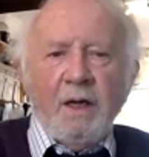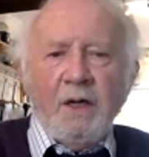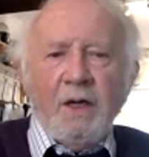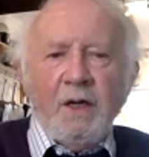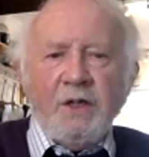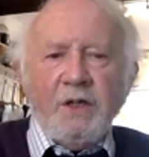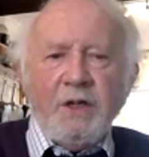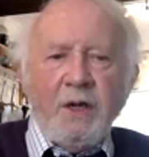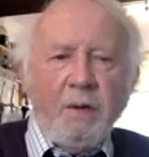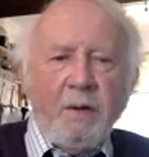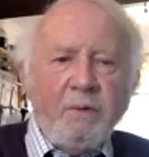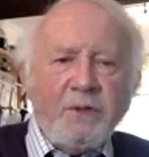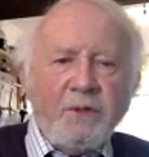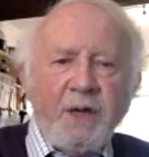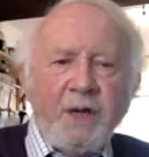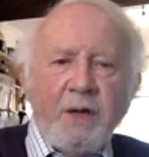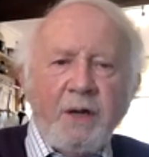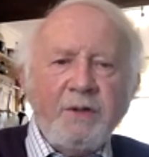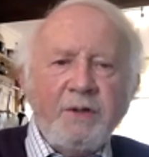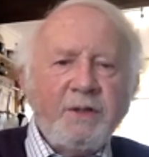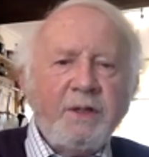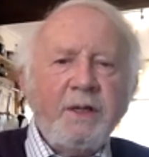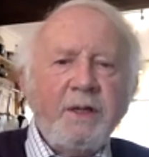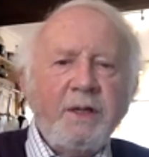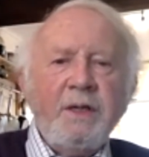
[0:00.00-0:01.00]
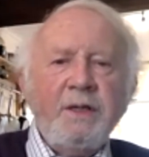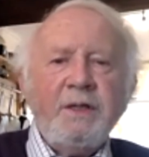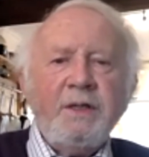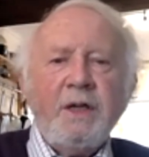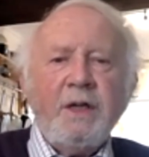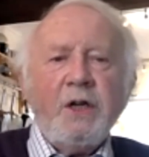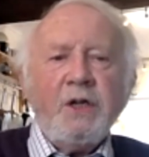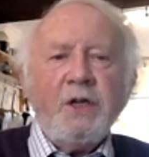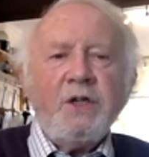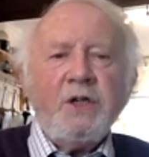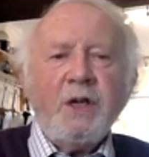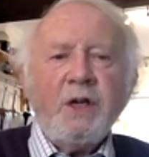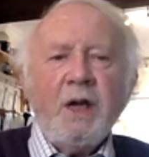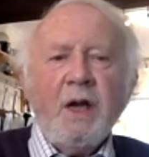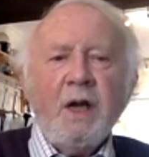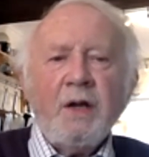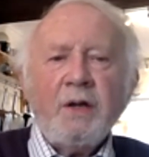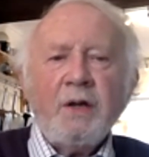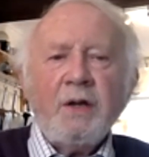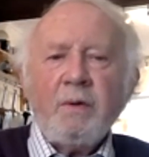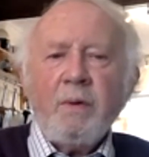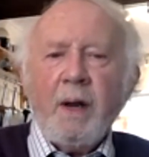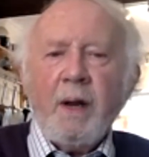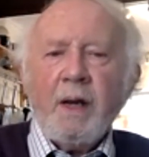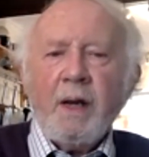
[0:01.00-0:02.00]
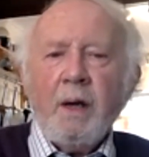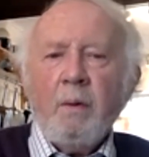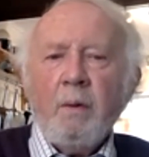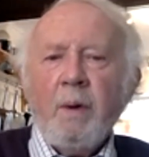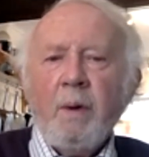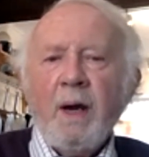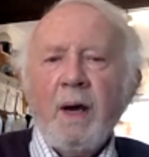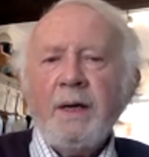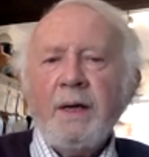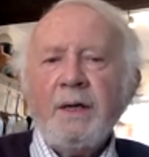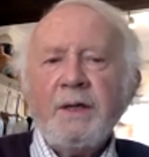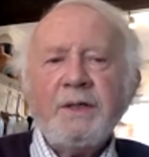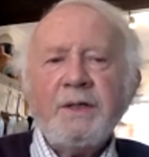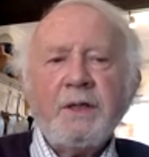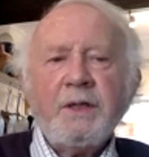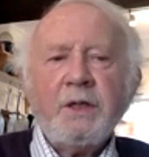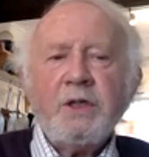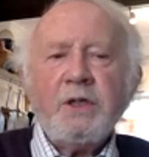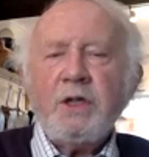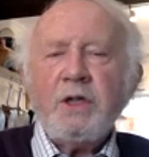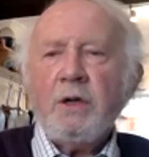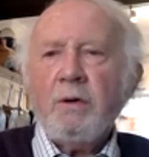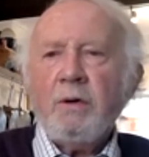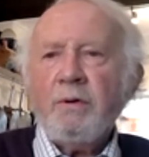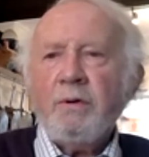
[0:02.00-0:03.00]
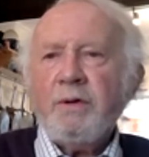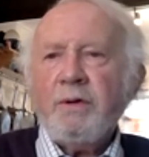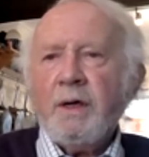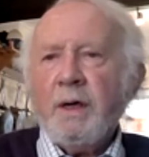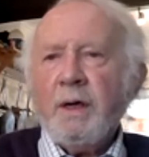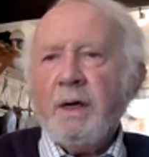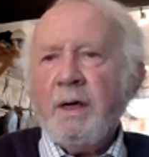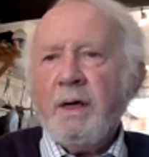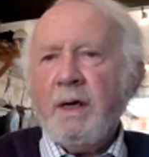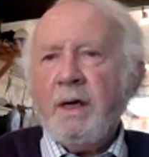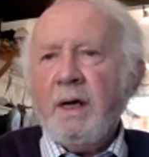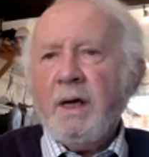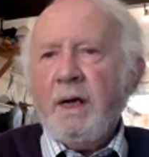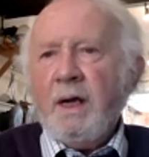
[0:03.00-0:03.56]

She was interested in teaching earthquake awareness to children